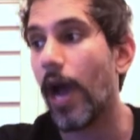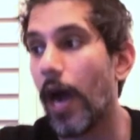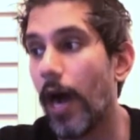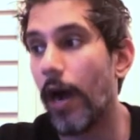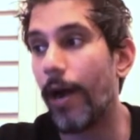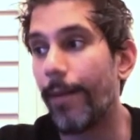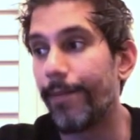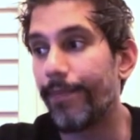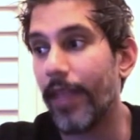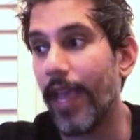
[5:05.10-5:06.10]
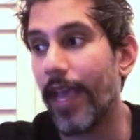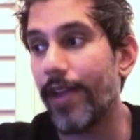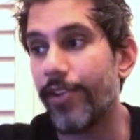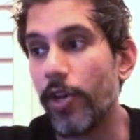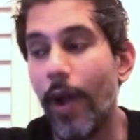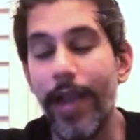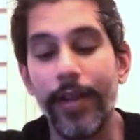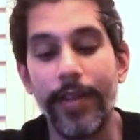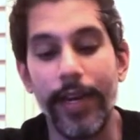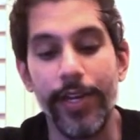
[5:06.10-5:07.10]
And, you know, I
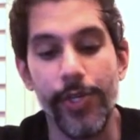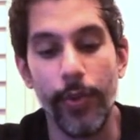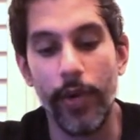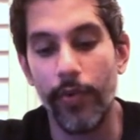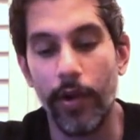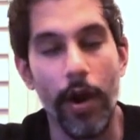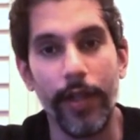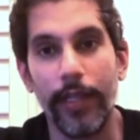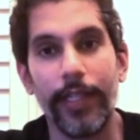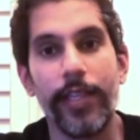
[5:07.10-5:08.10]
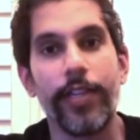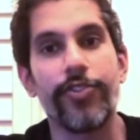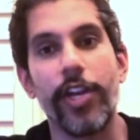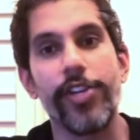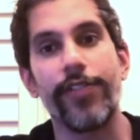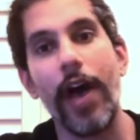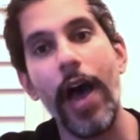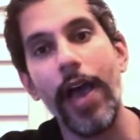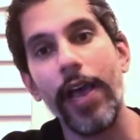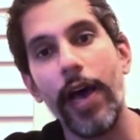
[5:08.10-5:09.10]
could get into it regarding like the exchange of
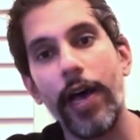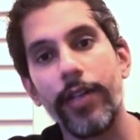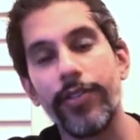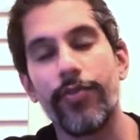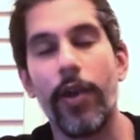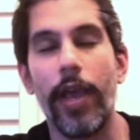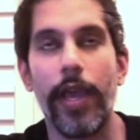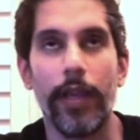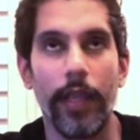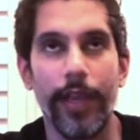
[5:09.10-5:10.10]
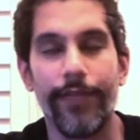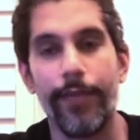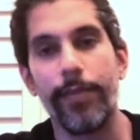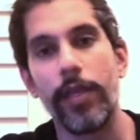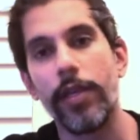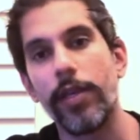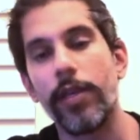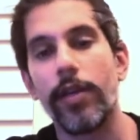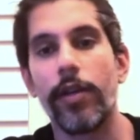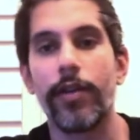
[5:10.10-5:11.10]
ions, right? Like from
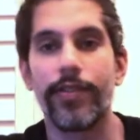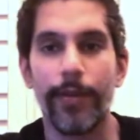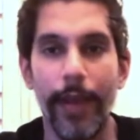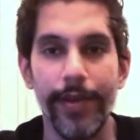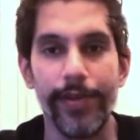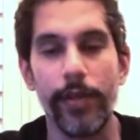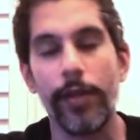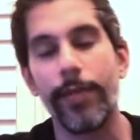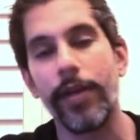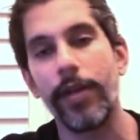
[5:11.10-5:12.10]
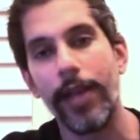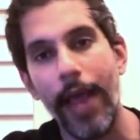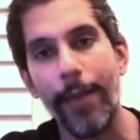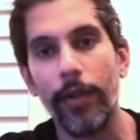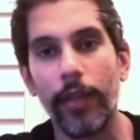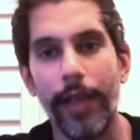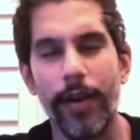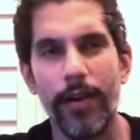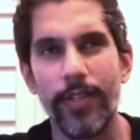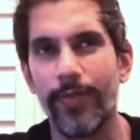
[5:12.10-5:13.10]
the cementum and enamel
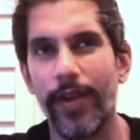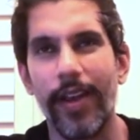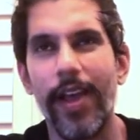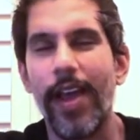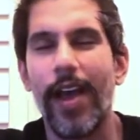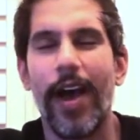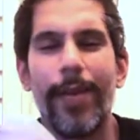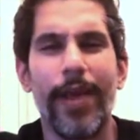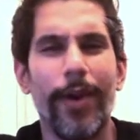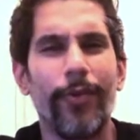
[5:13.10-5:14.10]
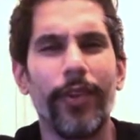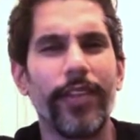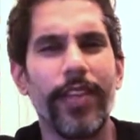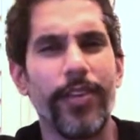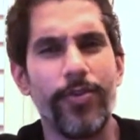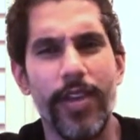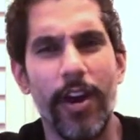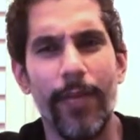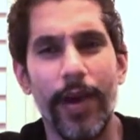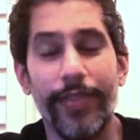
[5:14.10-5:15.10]
layers, but I mean, I don't really think you
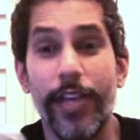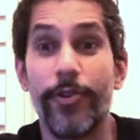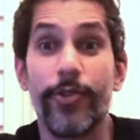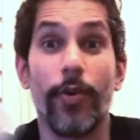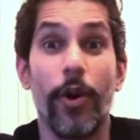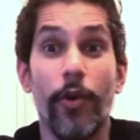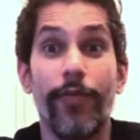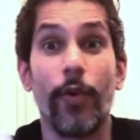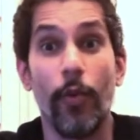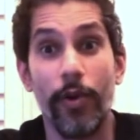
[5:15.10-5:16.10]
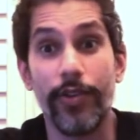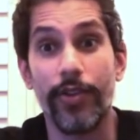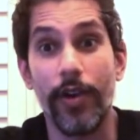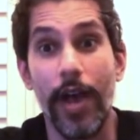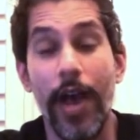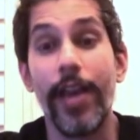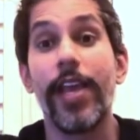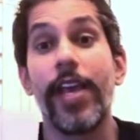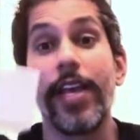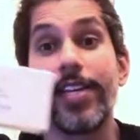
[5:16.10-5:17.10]
care about that. You just want to know if it works or
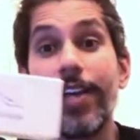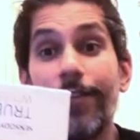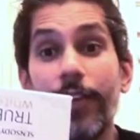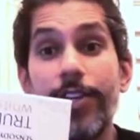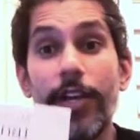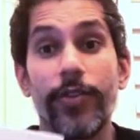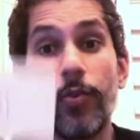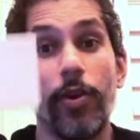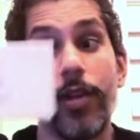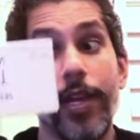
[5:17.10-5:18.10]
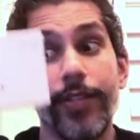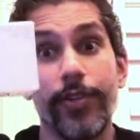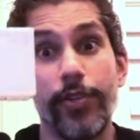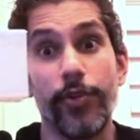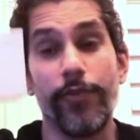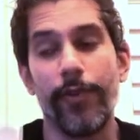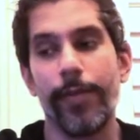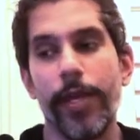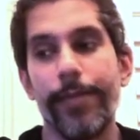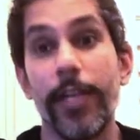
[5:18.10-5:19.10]
not. It definitely does work, and it's a do for
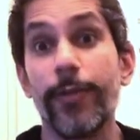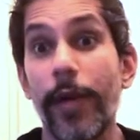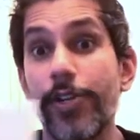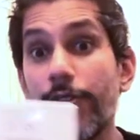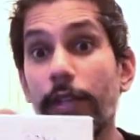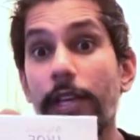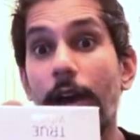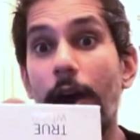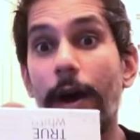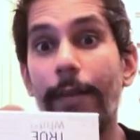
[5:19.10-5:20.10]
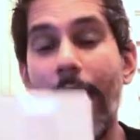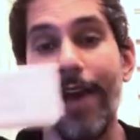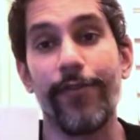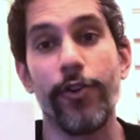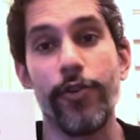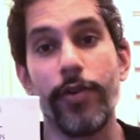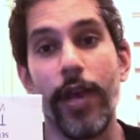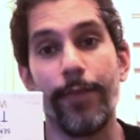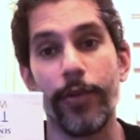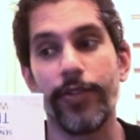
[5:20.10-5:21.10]
me, especially after you
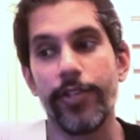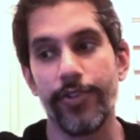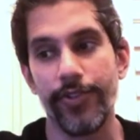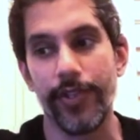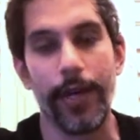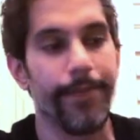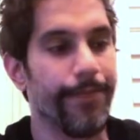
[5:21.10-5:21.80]
get procedures done.